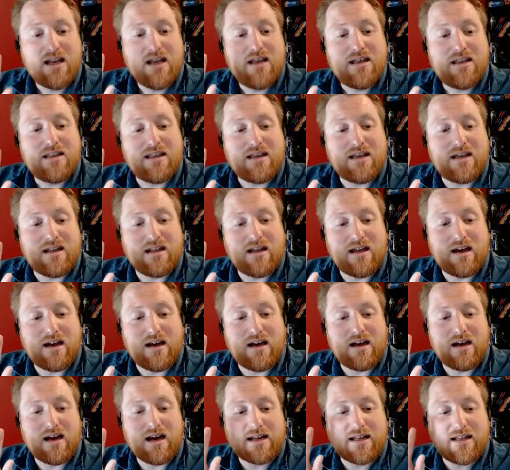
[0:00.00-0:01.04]
that
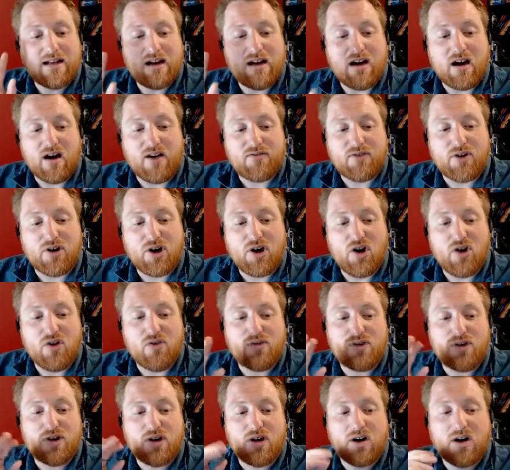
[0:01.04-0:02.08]
uh, I can hover
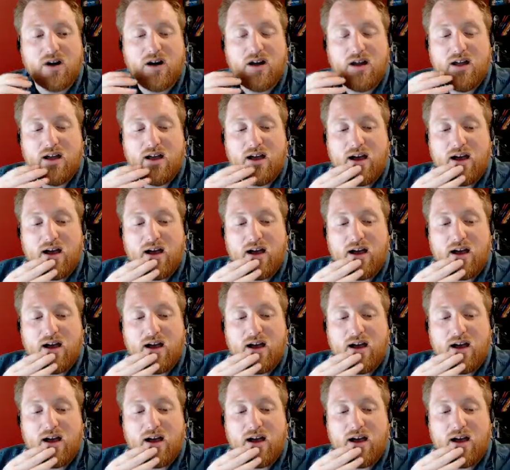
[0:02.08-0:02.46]
over,